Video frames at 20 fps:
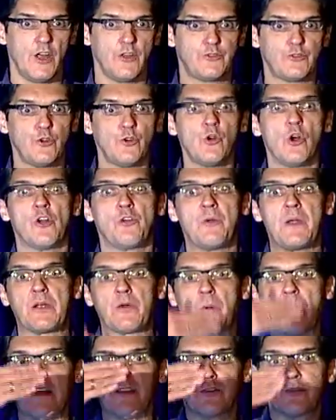to a
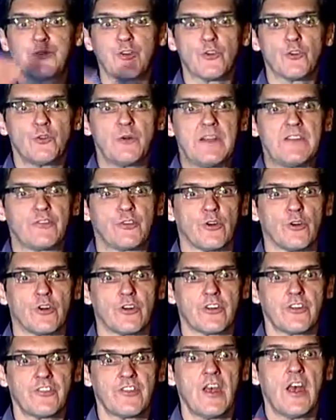request for a
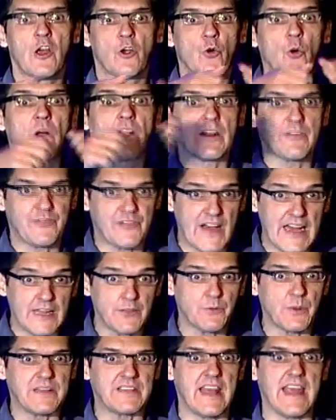resource
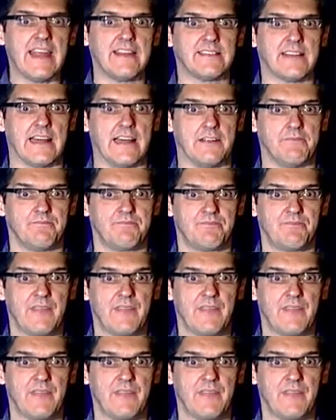qualified with datetime.